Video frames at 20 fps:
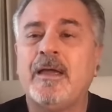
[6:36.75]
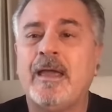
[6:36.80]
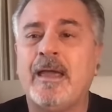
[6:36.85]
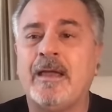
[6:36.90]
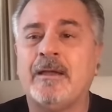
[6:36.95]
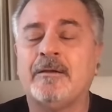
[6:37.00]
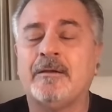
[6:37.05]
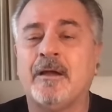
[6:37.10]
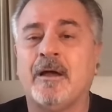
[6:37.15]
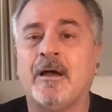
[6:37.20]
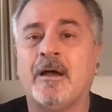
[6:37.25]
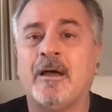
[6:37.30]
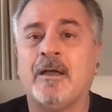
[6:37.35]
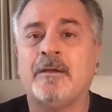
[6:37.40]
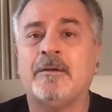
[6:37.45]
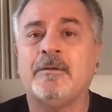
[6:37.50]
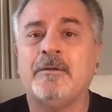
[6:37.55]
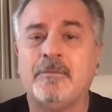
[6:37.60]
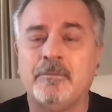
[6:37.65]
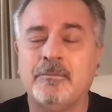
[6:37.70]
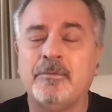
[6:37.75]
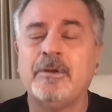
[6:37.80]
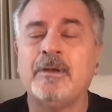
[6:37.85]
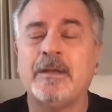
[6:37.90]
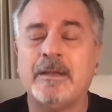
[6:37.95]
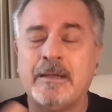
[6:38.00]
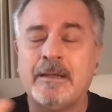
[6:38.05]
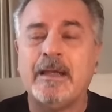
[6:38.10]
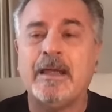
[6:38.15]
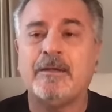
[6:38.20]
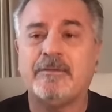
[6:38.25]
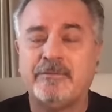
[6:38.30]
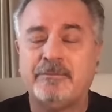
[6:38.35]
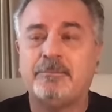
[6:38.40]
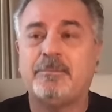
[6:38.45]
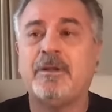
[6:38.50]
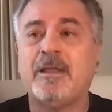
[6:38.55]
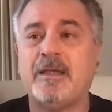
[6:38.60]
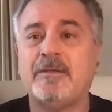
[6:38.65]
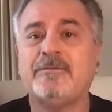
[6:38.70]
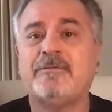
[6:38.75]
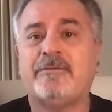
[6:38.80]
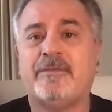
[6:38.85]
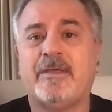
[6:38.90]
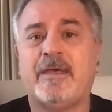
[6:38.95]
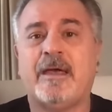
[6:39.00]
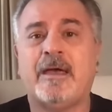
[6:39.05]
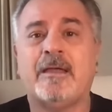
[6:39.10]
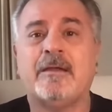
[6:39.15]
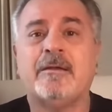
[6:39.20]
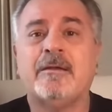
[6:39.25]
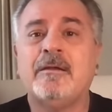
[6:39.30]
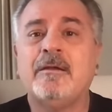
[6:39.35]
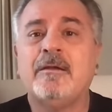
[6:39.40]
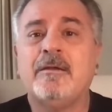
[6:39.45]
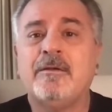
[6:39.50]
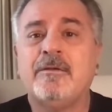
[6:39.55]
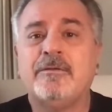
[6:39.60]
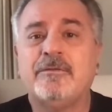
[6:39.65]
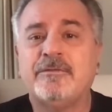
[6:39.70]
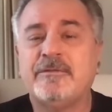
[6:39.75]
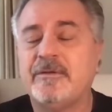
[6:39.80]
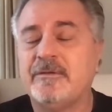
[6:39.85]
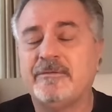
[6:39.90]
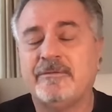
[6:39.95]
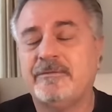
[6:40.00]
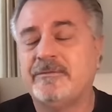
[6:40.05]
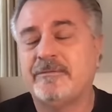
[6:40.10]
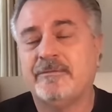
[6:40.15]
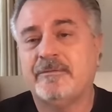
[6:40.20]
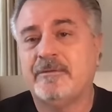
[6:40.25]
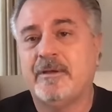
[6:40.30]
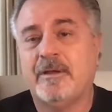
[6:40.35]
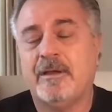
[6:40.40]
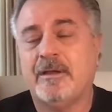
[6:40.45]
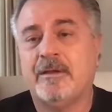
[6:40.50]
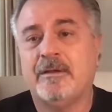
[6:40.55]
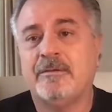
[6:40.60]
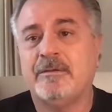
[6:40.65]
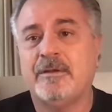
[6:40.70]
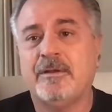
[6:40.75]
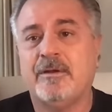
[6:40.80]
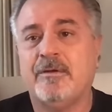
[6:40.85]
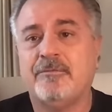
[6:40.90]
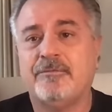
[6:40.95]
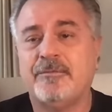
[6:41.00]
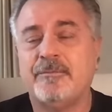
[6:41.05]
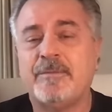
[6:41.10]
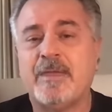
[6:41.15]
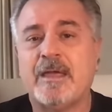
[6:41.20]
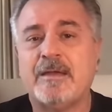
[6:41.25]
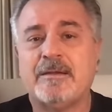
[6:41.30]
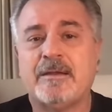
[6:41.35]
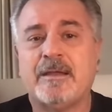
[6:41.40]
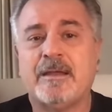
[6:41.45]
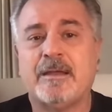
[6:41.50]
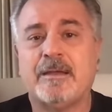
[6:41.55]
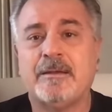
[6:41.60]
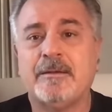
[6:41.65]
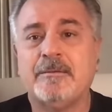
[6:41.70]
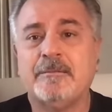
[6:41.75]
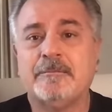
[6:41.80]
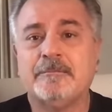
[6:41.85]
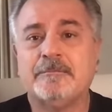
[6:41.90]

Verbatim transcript: And God really has blessed that since, uh, you know, from that day.